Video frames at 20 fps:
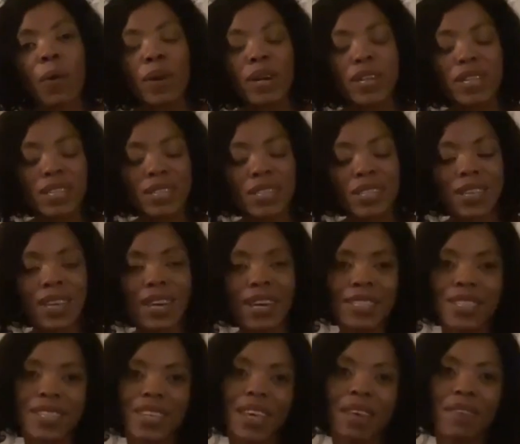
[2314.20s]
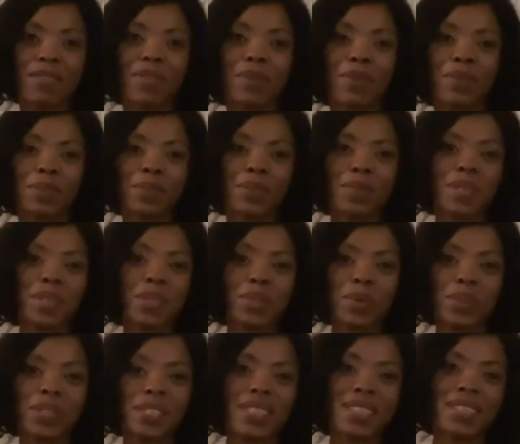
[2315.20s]
We're just here to get those
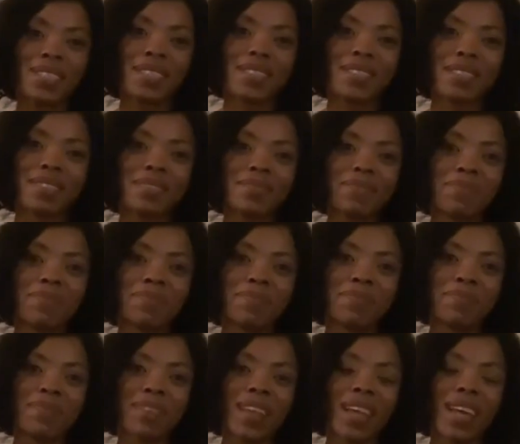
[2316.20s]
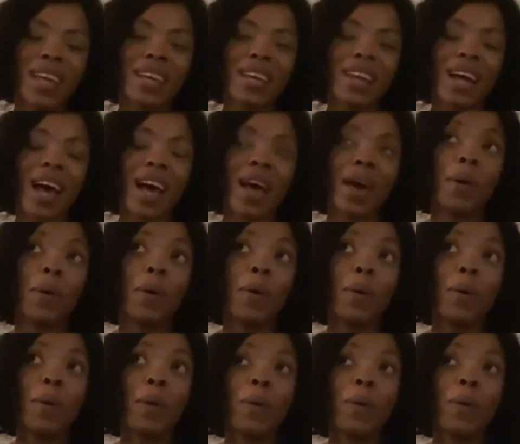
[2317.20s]
resources. And I